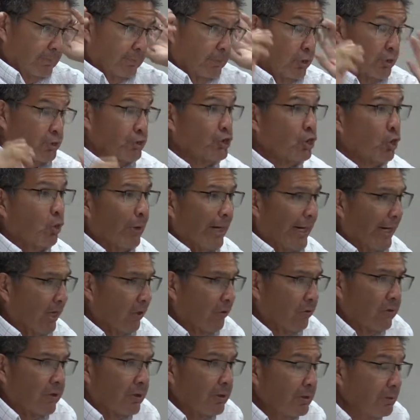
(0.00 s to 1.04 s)
there's no
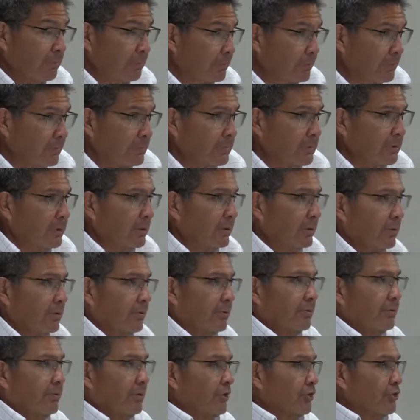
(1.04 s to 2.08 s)
error,
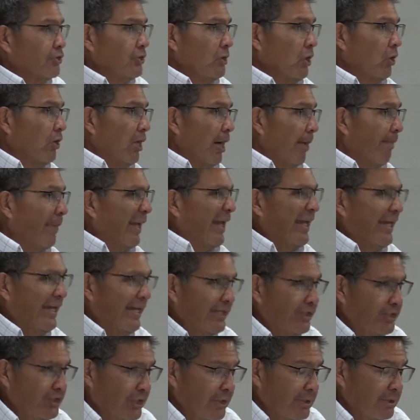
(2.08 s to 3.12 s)
there's no
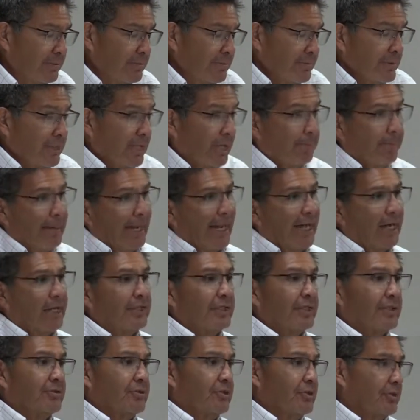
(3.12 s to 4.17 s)
opinion about
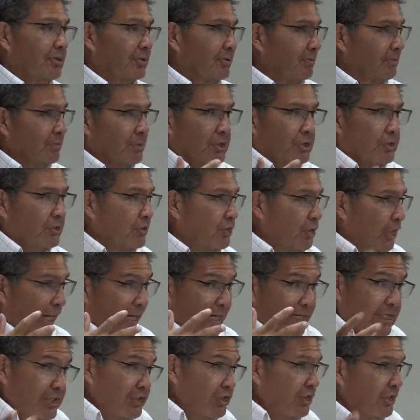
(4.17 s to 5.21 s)
it to, to
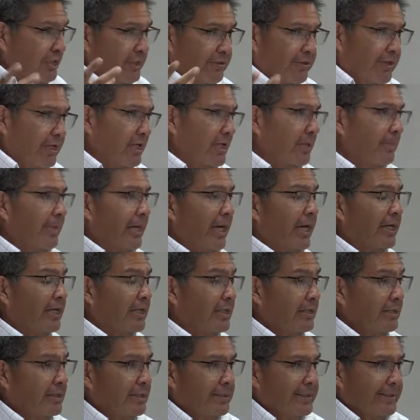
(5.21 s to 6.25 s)
change anything about
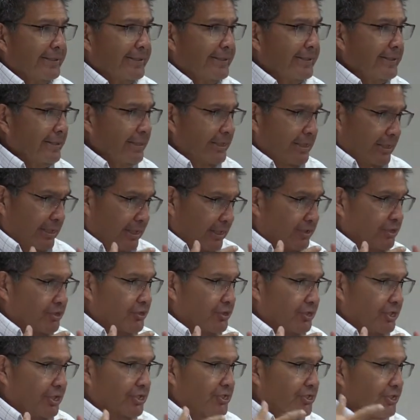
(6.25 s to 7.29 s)
it. It's
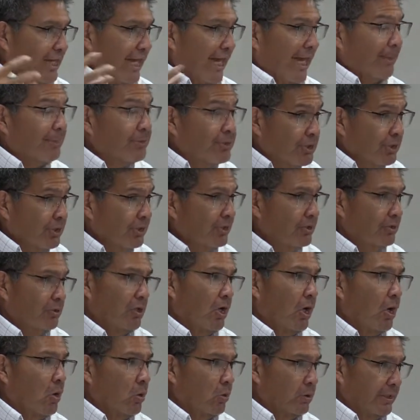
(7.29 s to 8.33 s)
just absolute
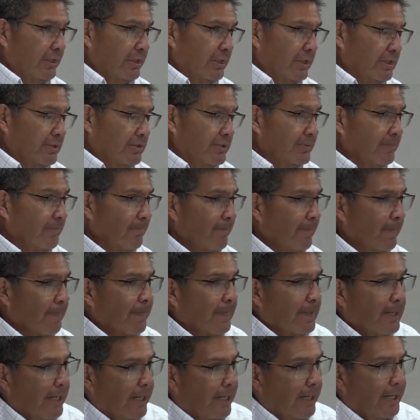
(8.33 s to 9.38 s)
holiness.
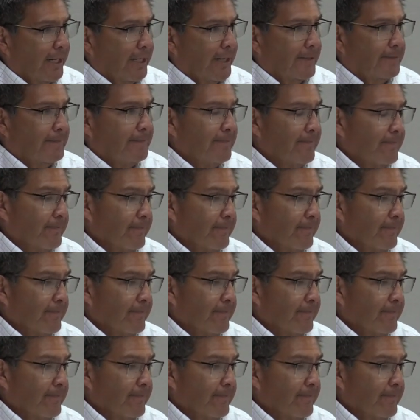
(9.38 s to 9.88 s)
Uh,